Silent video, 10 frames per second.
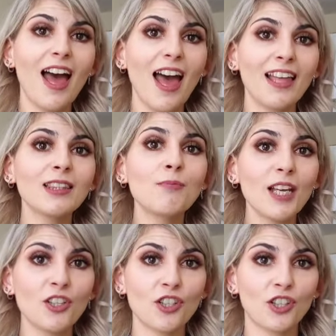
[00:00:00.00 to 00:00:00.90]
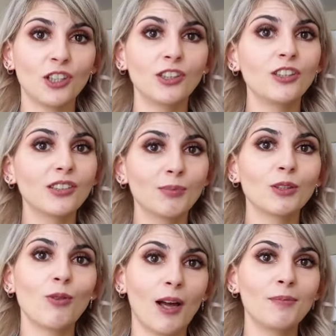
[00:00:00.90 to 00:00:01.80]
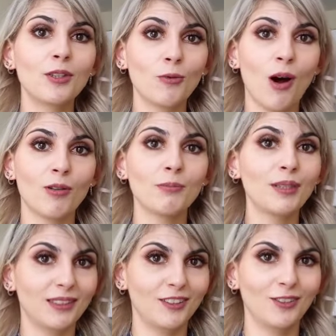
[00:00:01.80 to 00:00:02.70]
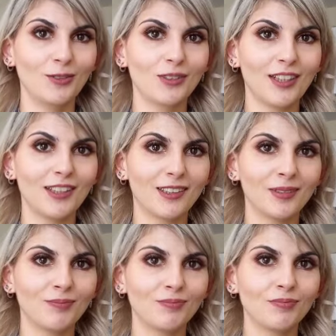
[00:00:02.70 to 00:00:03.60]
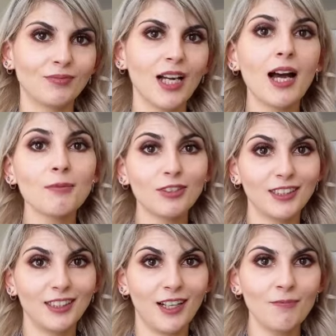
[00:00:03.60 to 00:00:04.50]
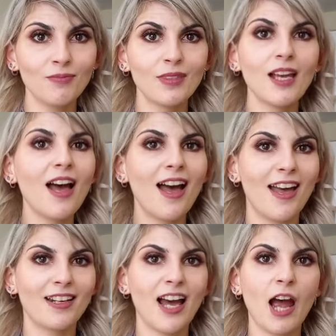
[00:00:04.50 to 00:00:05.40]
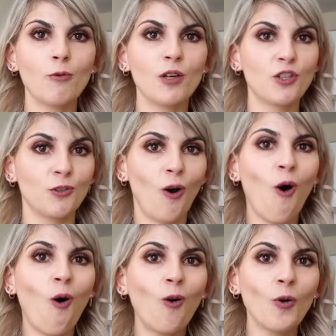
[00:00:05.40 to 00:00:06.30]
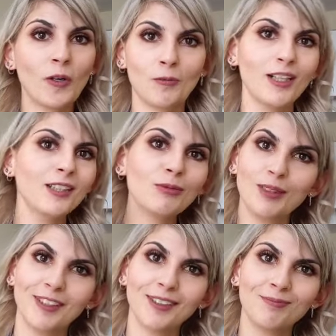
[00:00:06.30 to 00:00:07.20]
And make sure to subscribe to our business newsletter. I'm Christina, and I wish you all a great week.